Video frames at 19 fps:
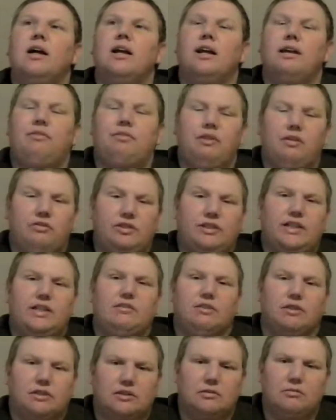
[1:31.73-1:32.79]
If you've seen
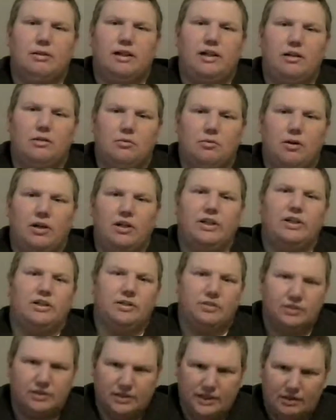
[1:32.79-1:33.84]
WrestleMania one, you
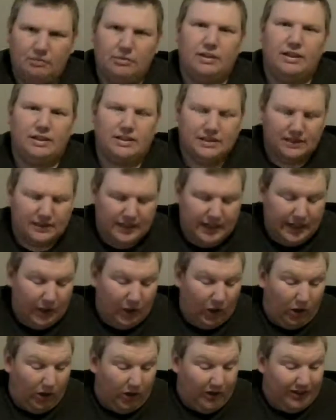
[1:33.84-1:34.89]
understand why this is
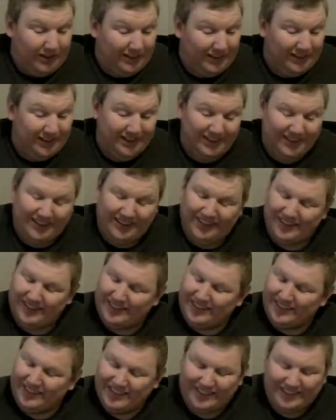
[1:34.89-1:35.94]
here.
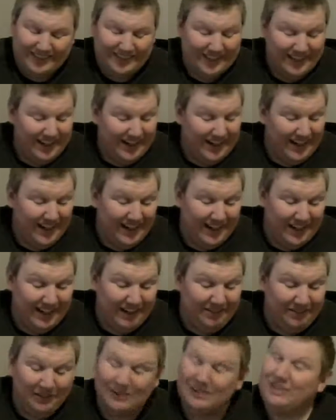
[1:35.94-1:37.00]

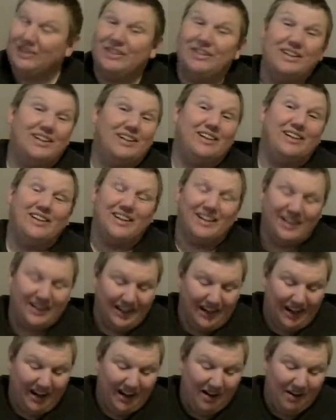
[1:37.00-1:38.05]
It wasn't good.
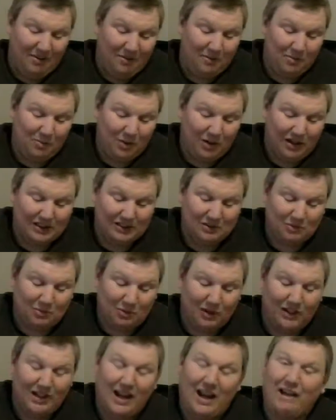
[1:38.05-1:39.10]
As
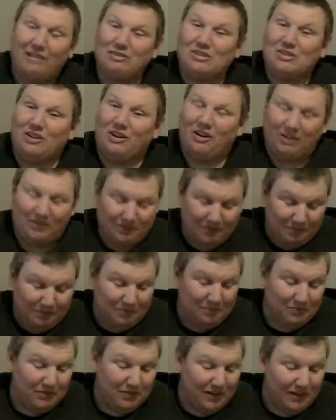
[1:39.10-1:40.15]
1.5 star,
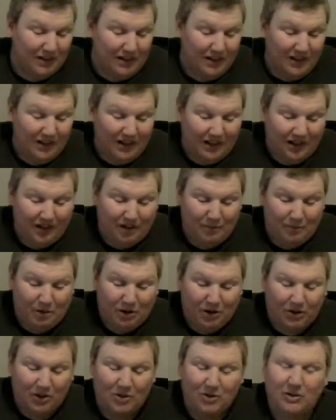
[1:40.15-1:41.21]

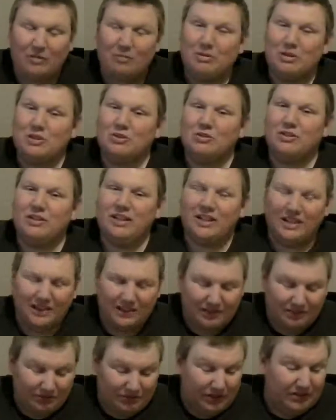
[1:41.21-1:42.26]
Hulk Hogan and Mr. T got
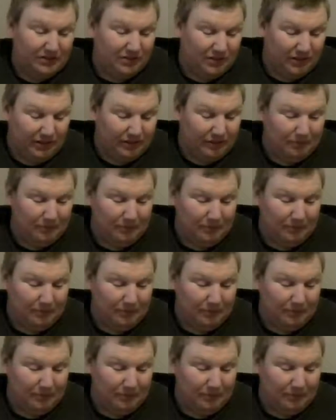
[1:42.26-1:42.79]
the victory.